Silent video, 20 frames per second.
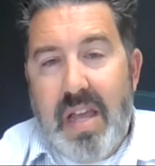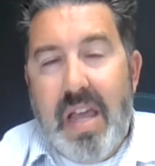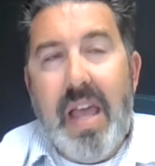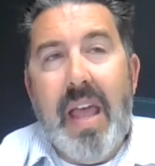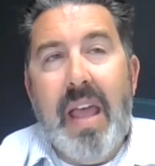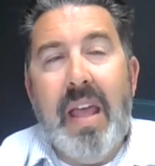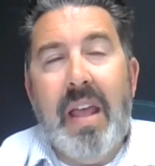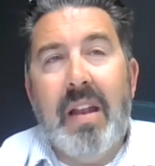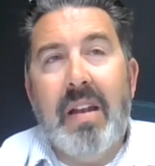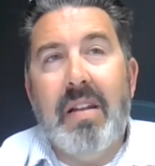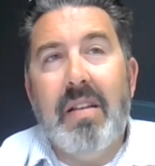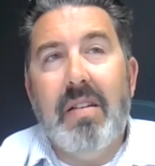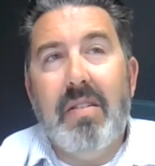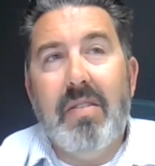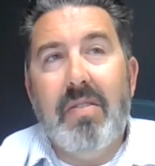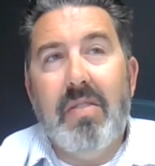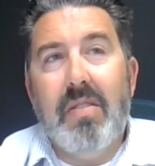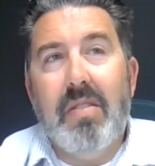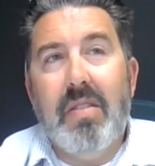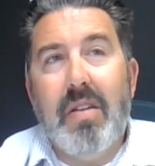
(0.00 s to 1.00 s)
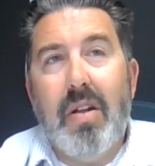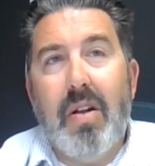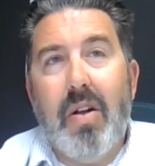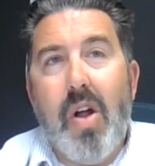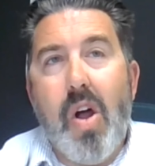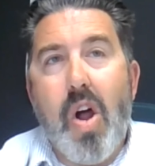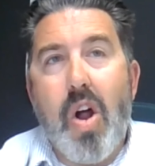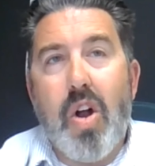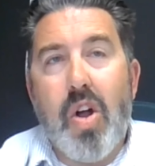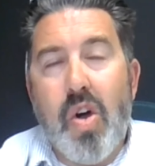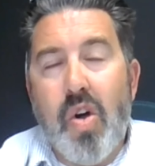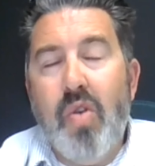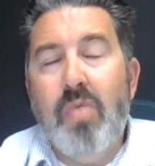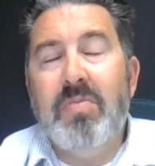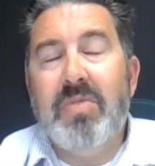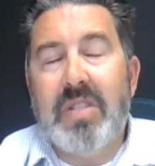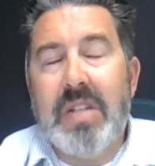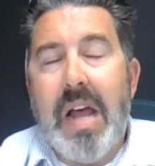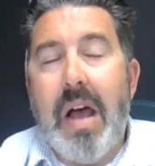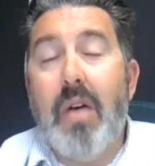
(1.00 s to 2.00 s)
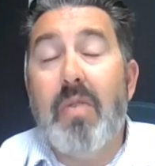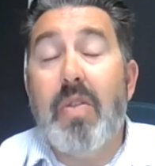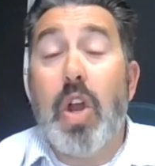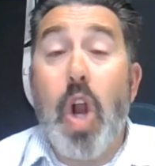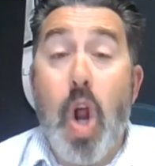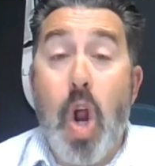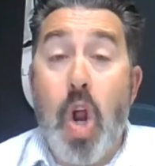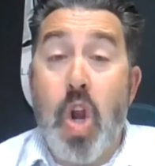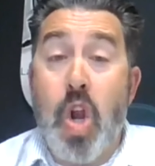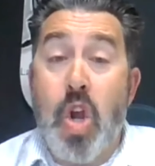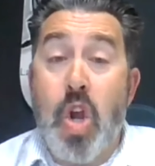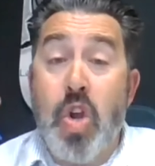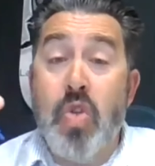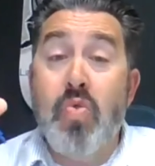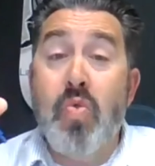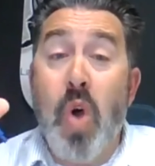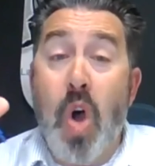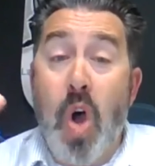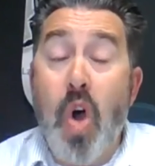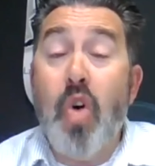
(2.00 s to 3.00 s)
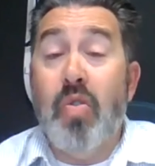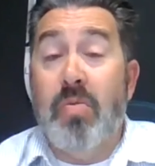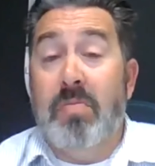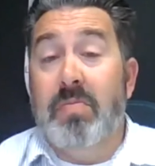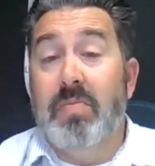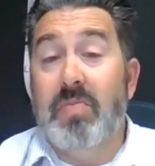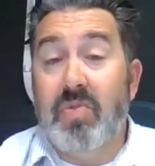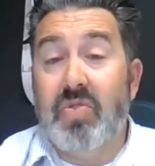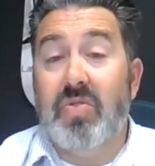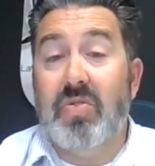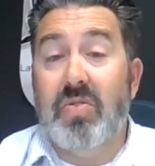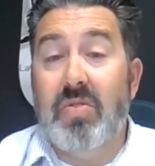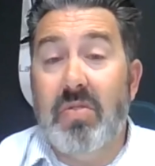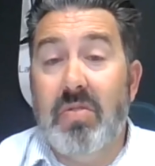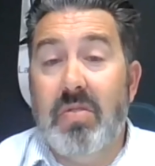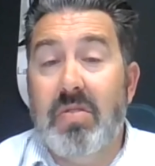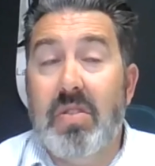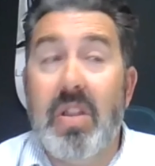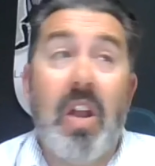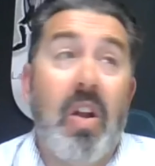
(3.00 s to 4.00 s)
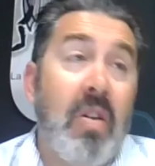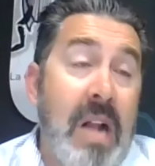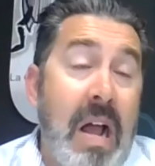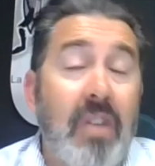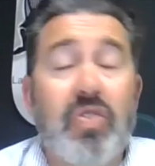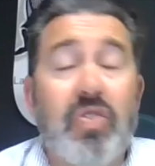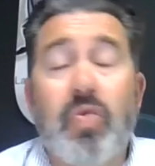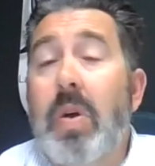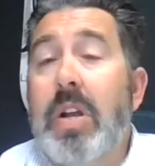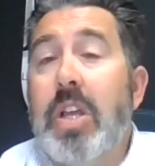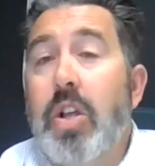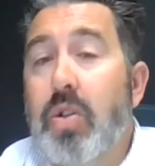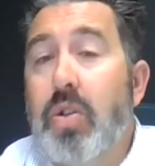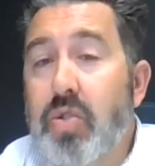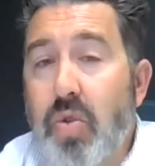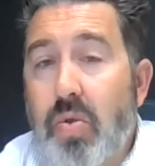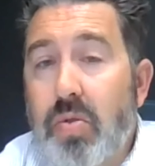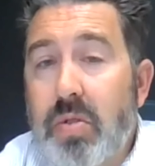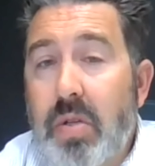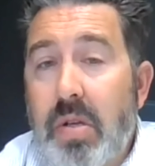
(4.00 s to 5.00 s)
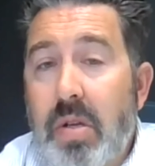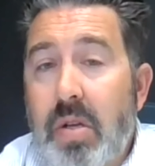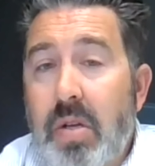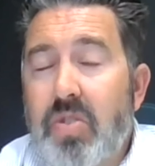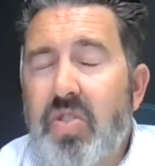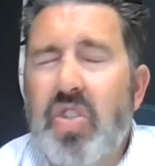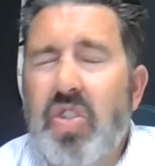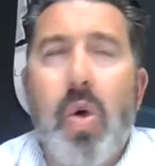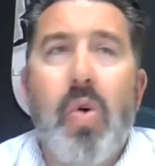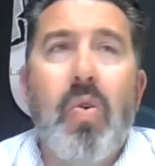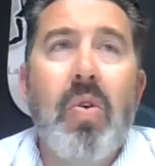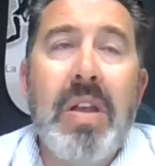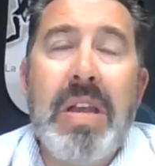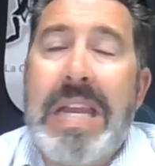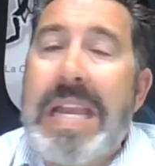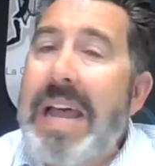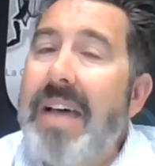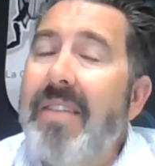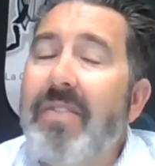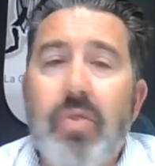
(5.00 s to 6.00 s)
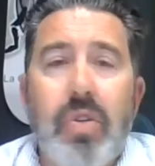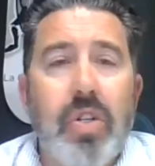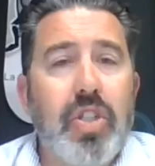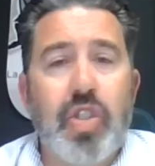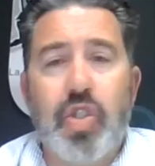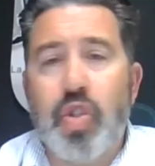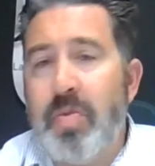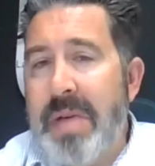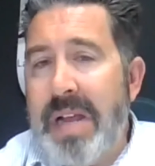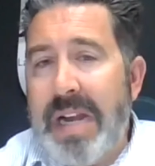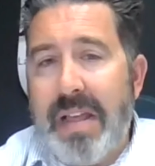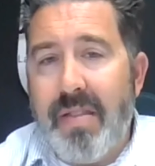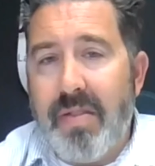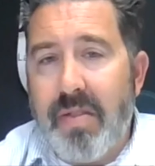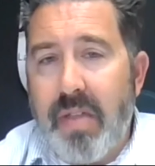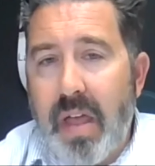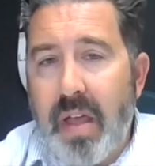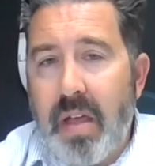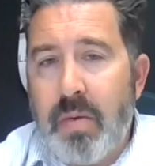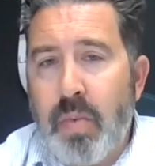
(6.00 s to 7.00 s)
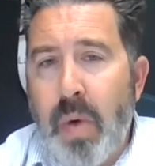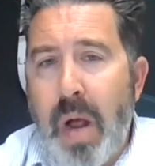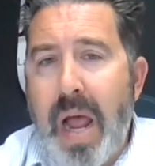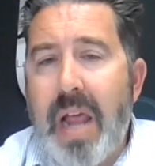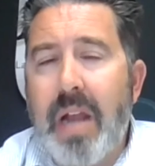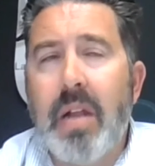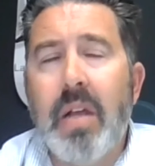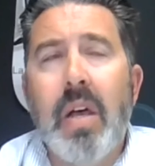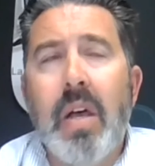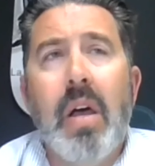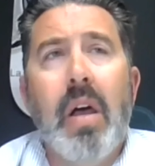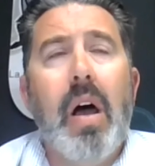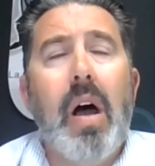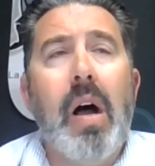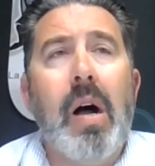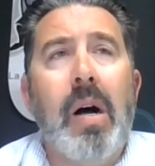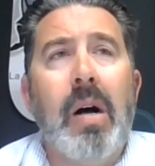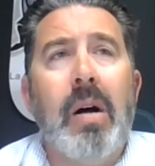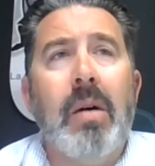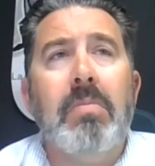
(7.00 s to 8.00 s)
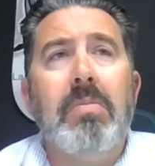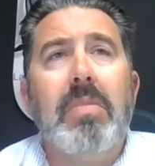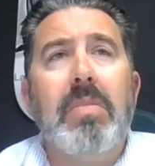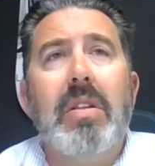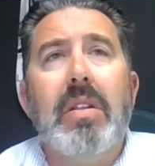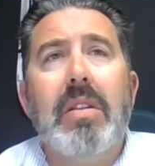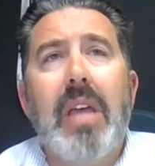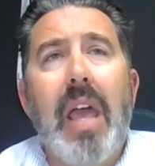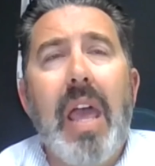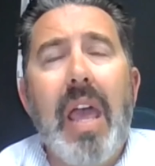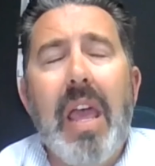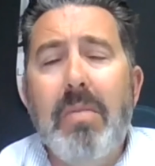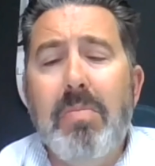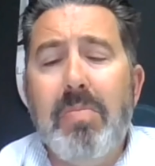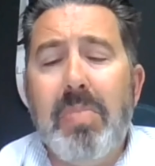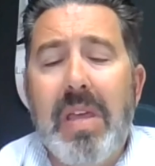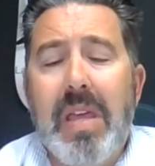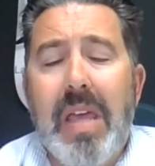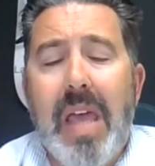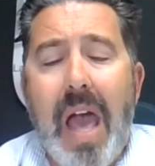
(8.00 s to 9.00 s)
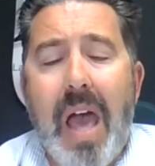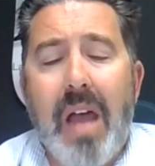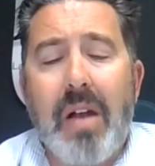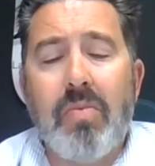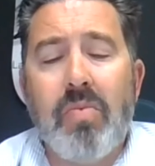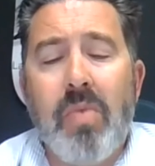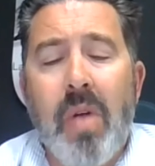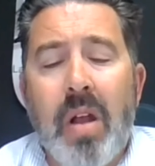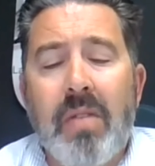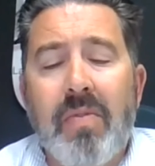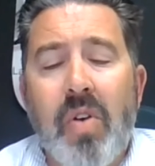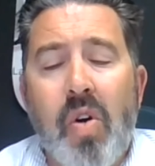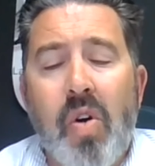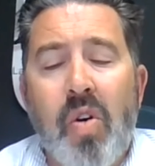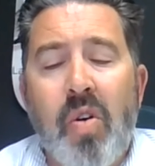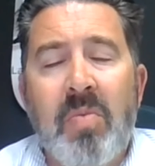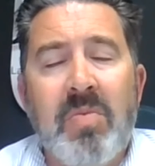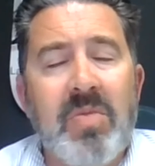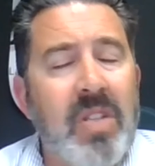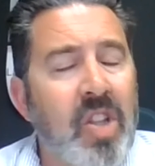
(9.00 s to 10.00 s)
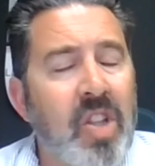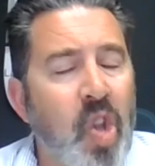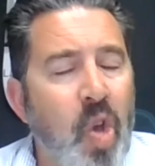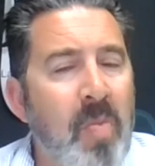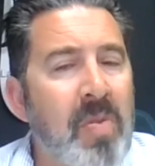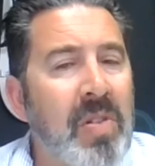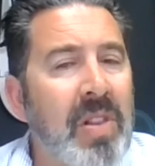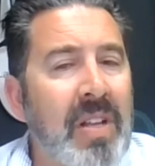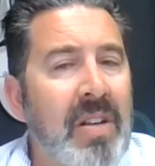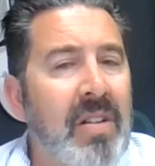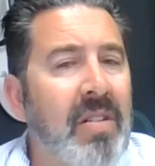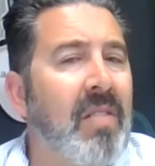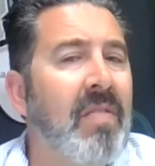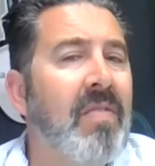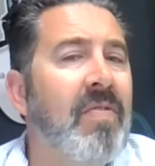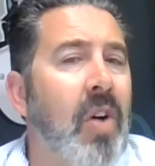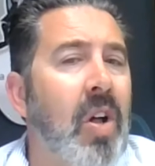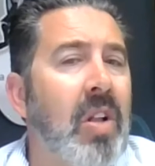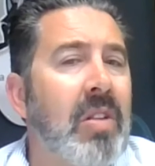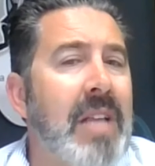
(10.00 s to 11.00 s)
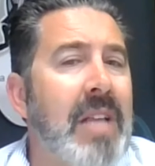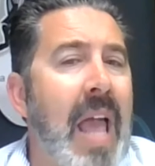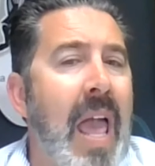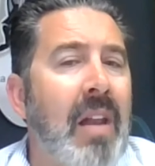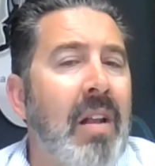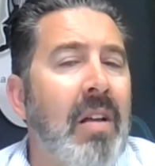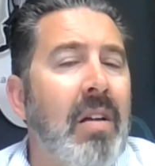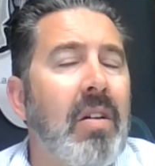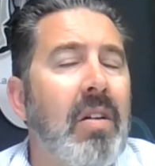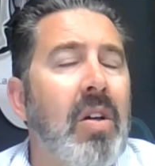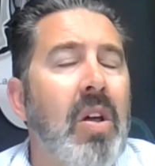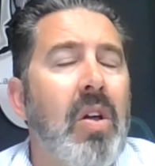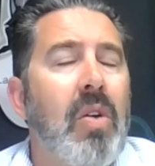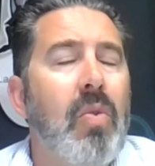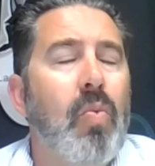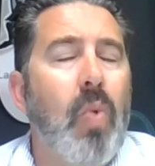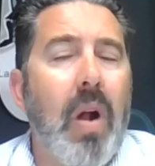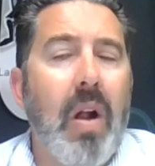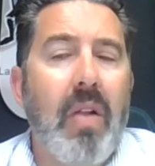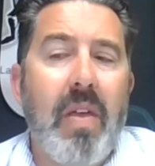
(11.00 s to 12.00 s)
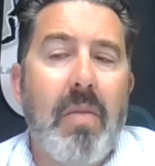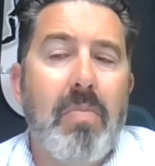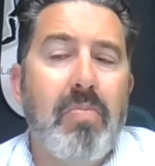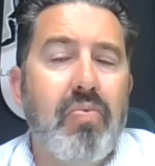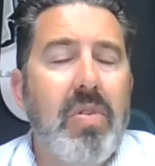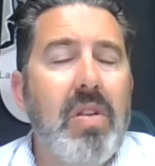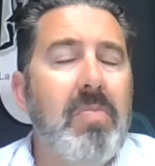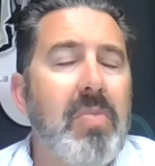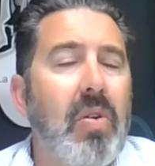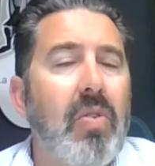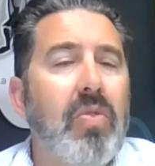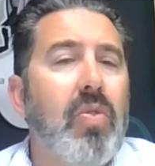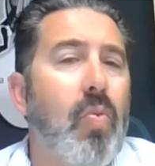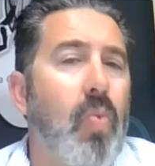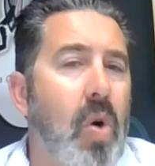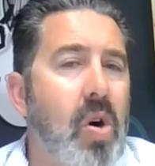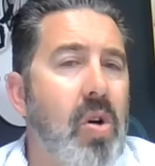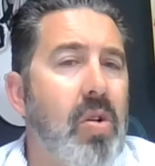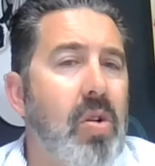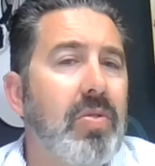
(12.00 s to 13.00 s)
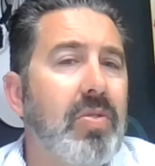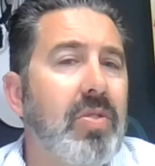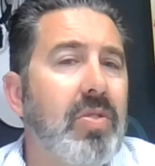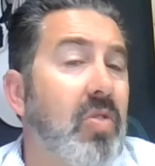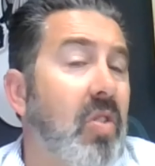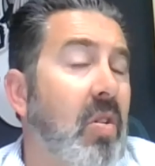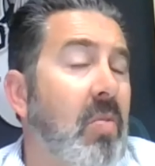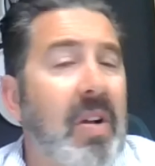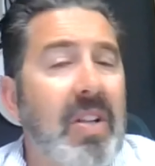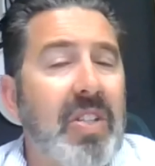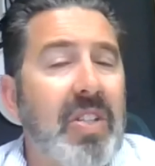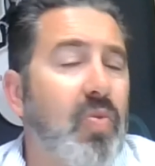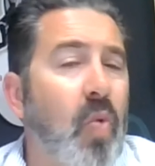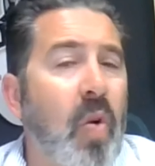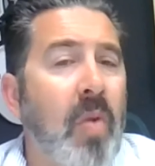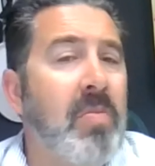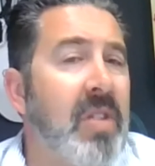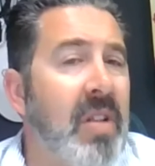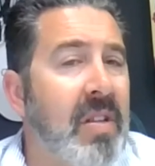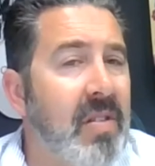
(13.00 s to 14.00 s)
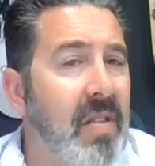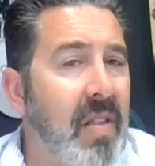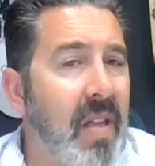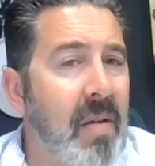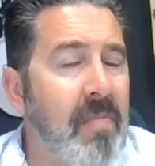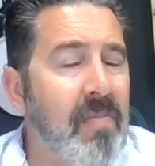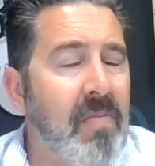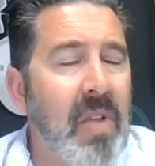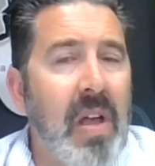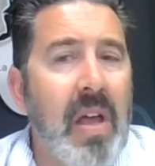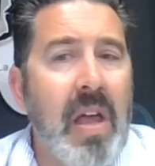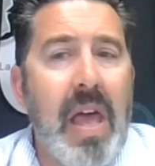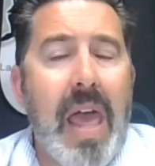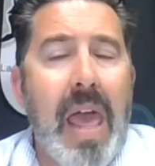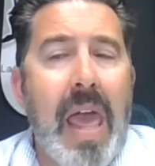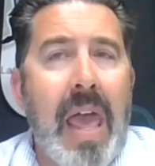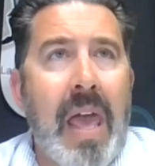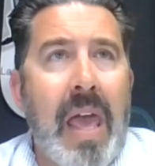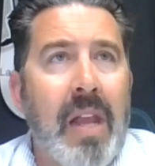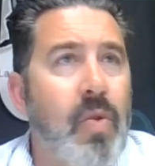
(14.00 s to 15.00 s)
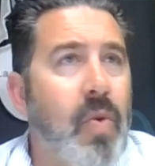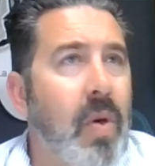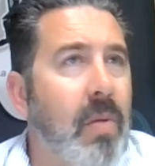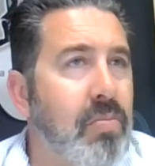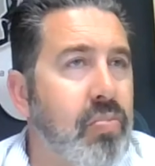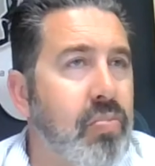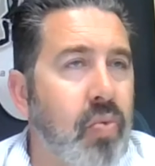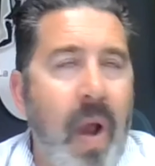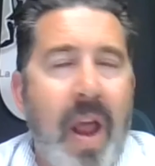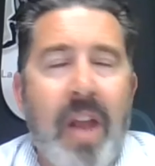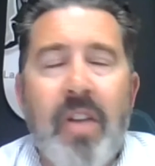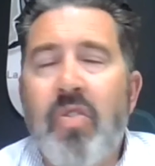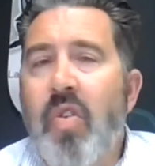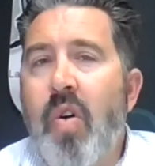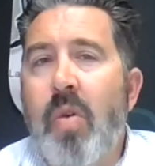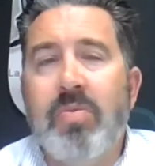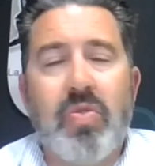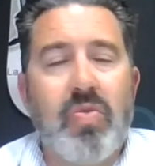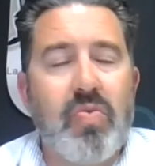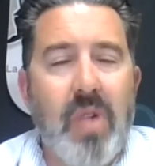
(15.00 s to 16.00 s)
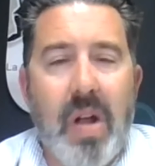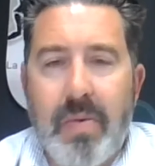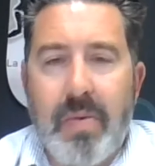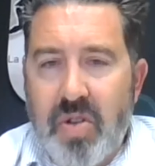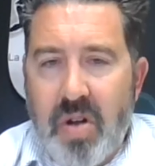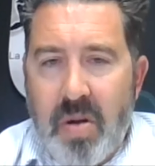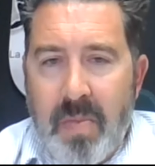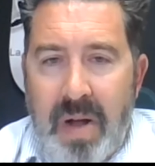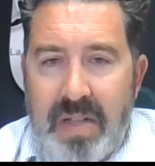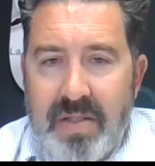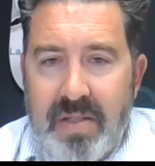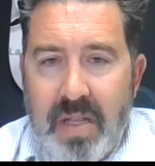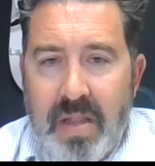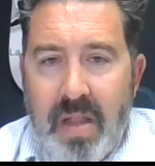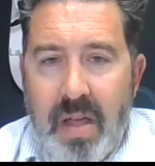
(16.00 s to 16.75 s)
And there are homes now that are new homes that are now 20 years old. So never assume anything, right? KB had a run of homes in Loma Linda and Fontana where they pre-built the walls, termites swarmed into them, and you had brand new homes with driveway termites in